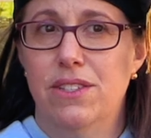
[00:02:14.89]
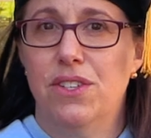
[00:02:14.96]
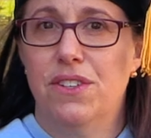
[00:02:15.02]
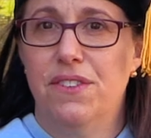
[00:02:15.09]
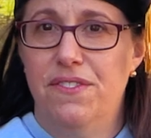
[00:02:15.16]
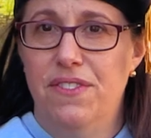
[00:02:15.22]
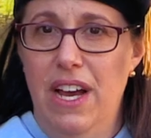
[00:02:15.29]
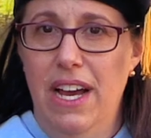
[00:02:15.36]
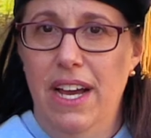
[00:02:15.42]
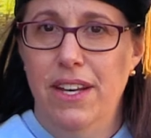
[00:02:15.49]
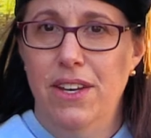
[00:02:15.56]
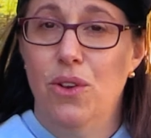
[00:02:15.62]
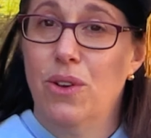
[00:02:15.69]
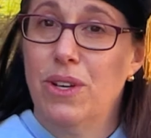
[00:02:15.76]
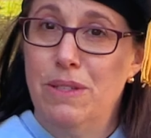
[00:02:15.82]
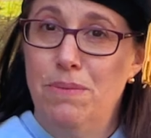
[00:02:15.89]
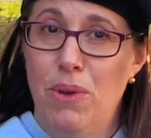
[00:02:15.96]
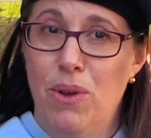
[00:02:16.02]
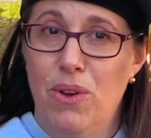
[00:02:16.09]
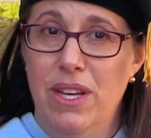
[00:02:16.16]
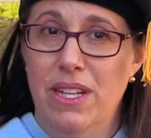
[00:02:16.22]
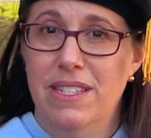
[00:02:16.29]
to define your
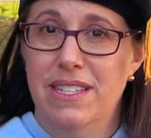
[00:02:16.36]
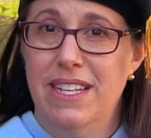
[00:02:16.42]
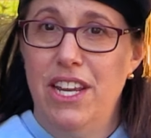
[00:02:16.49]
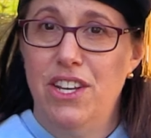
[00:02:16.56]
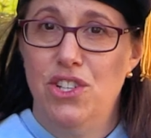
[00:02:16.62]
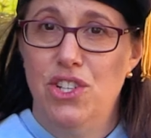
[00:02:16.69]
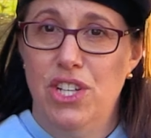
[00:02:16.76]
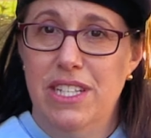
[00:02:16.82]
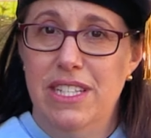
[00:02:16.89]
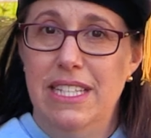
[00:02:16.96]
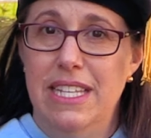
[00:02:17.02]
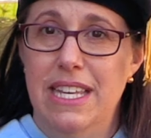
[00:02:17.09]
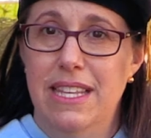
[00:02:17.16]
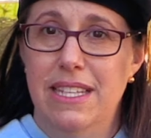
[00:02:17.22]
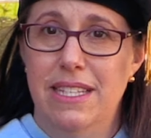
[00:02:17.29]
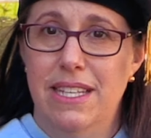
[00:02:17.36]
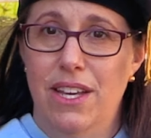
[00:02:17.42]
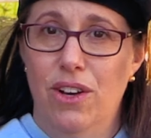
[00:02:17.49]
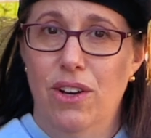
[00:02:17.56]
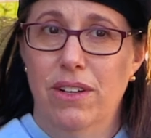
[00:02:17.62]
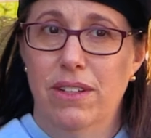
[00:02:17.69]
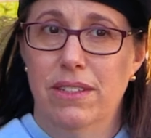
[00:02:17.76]
experience at H G S C this
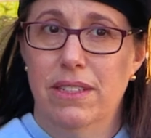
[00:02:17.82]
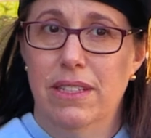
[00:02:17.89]
year.